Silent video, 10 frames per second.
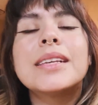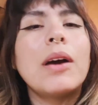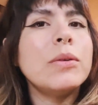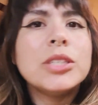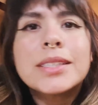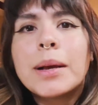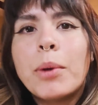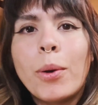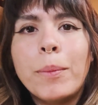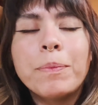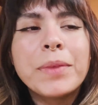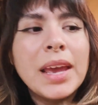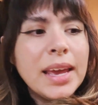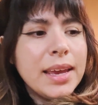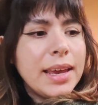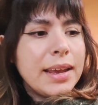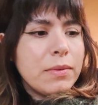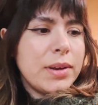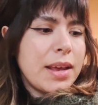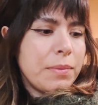So I would just come home,
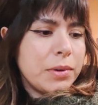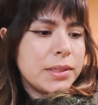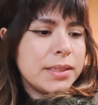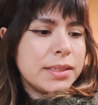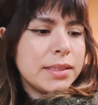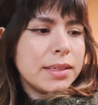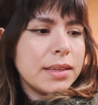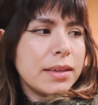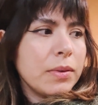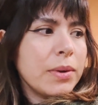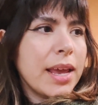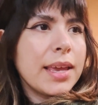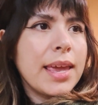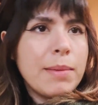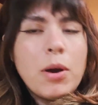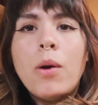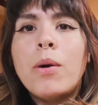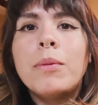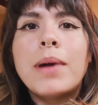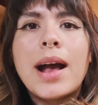and when I came
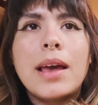home,